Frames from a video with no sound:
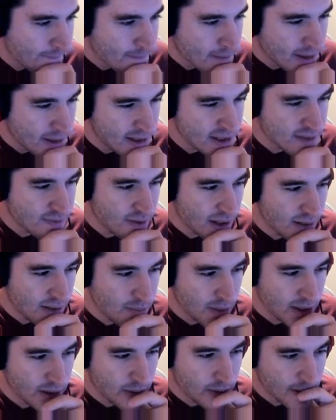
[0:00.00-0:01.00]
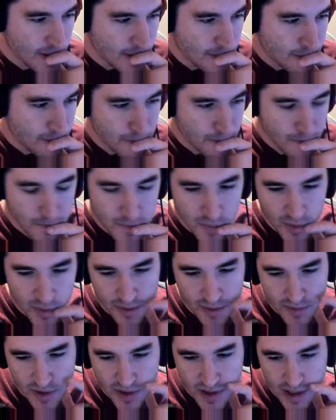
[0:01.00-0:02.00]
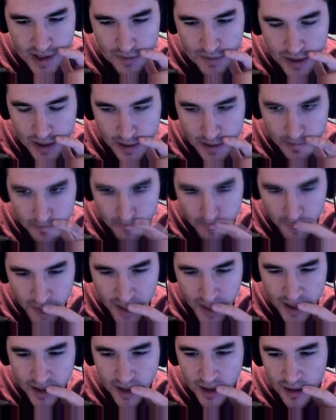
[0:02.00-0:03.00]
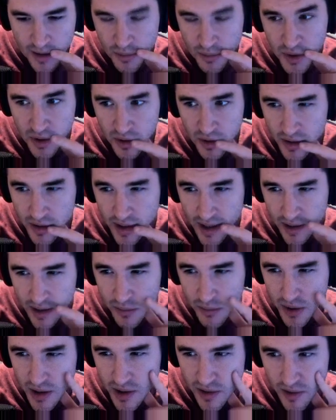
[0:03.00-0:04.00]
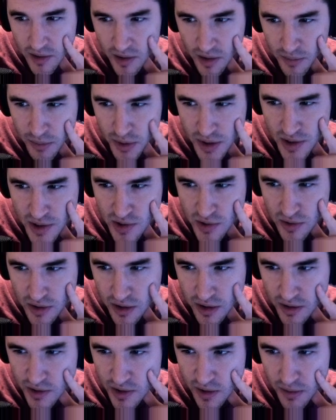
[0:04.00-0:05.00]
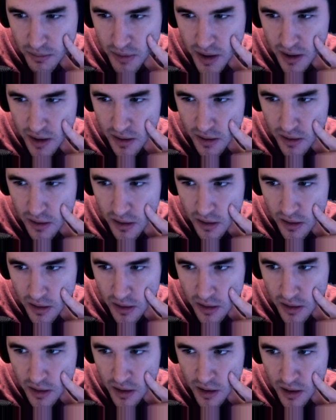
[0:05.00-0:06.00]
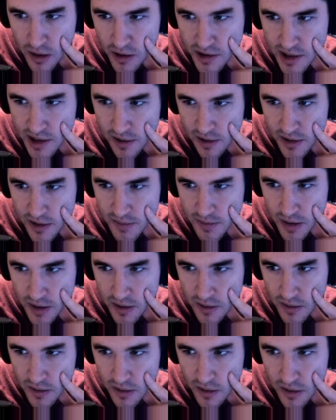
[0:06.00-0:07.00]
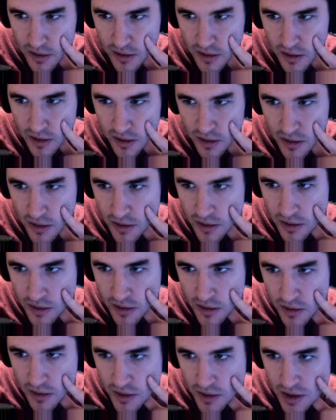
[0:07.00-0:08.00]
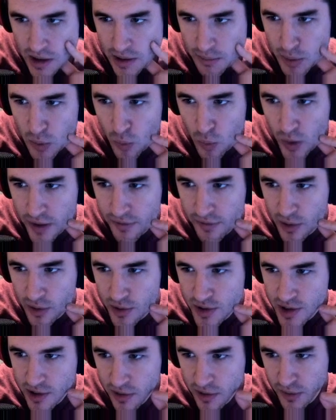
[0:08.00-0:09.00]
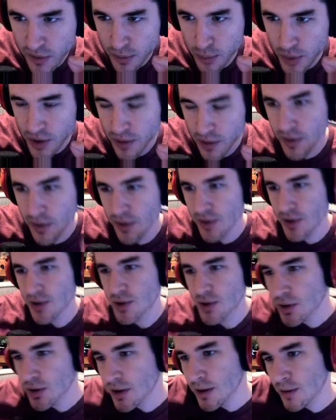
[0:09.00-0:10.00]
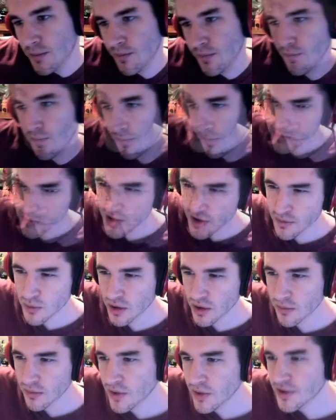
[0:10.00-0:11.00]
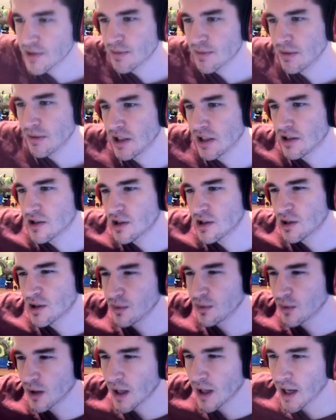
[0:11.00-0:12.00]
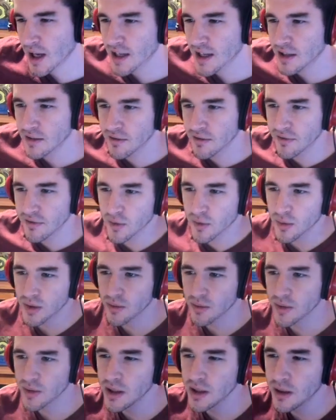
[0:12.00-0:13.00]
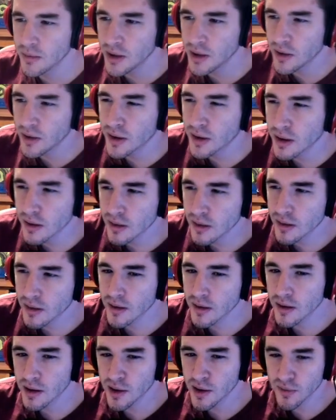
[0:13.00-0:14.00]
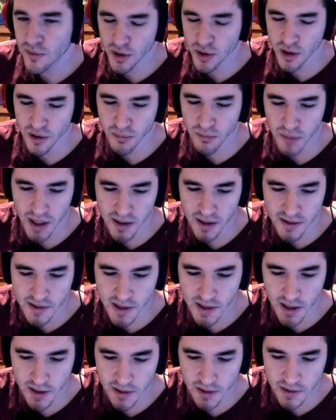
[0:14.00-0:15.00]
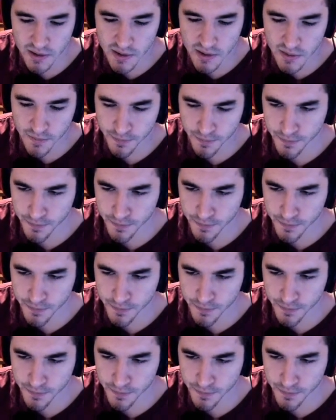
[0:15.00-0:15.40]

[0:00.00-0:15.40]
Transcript: think it's 5 mana, right? It becomes a 7/8. That could be good. That could be a pretty strong taunt bait. Or silence bait. Put one of those in over Brittlebone Destroyer. Brittlebone's maybe too reactive for what we need to be doing. We're gonna bait a silence.